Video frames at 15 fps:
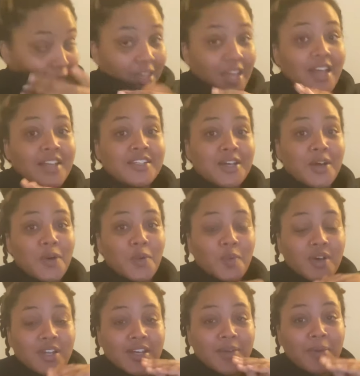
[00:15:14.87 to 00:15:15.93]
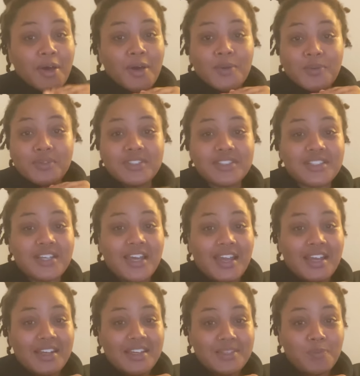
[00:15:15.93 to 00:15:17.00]
I don't want to post
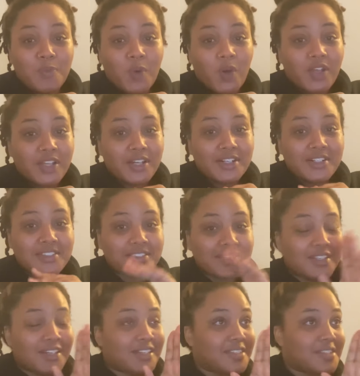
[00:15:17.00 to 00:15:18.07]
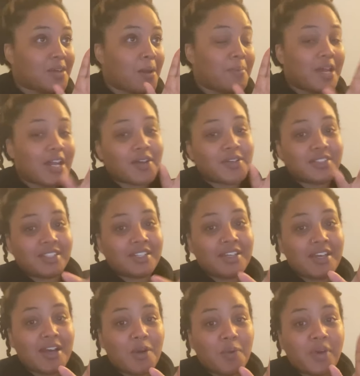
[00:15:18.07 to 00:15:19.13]
any spoilers, so I'm not going to tell
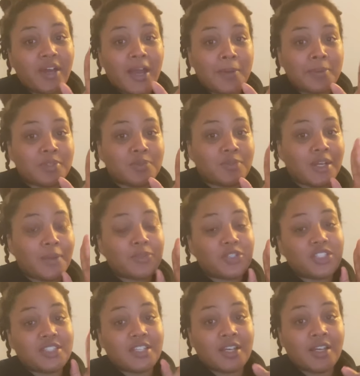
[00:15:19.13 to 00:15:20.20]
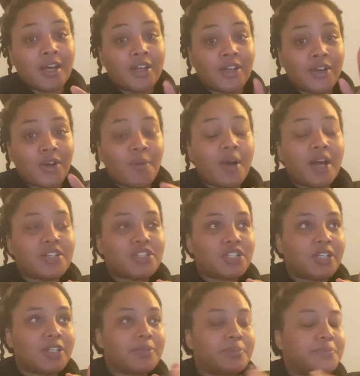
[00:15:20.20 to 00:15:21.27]
y'all what happens, but I'm just telling y'all to go watch
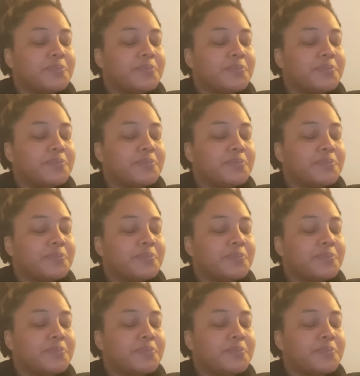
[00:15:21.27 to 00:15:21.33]
it